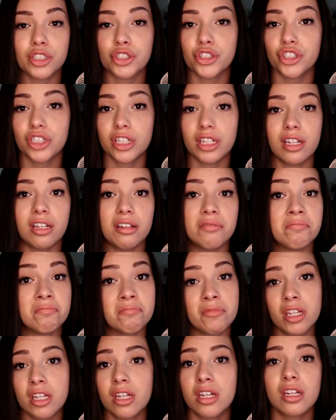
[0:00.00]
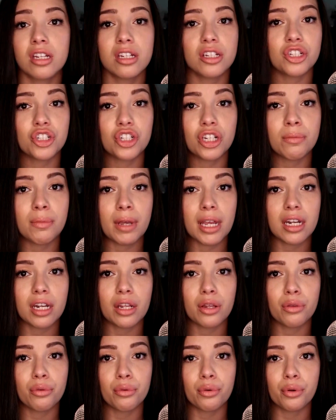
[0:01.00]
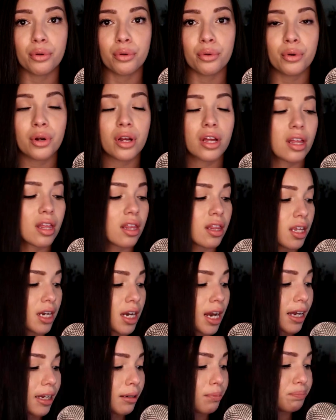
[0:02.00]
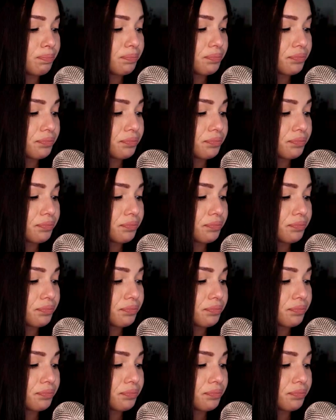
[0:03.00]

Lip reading: and she made it through the night.